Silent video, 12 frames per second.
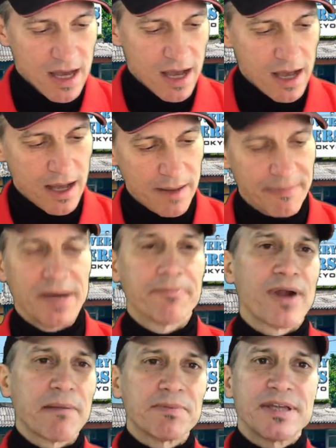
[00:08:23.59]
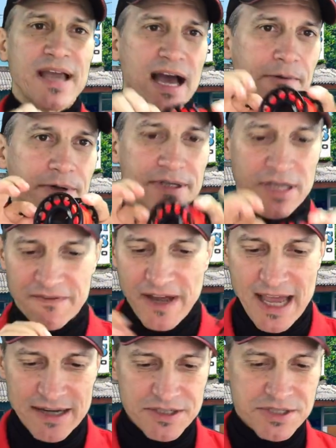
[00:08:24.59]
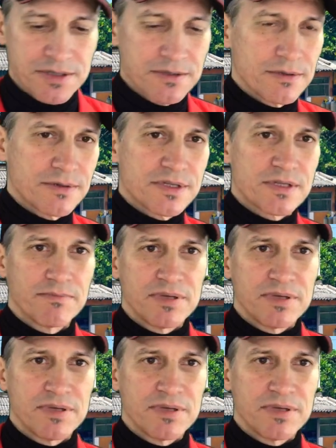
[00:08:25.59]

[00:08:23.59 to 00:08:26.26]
But probably I would, if I had to choose